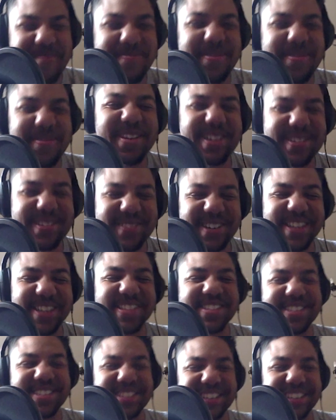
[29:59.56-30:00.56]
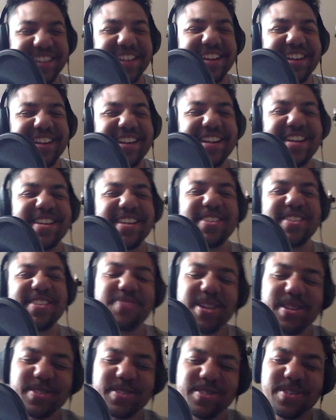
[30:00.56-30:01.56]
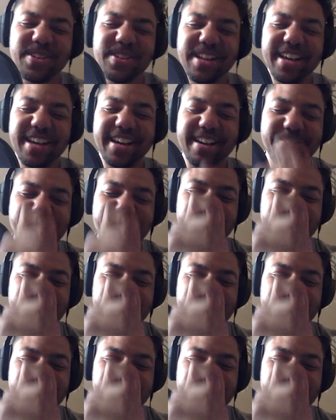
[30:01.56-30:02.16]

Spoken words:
Pretty much. You may as well like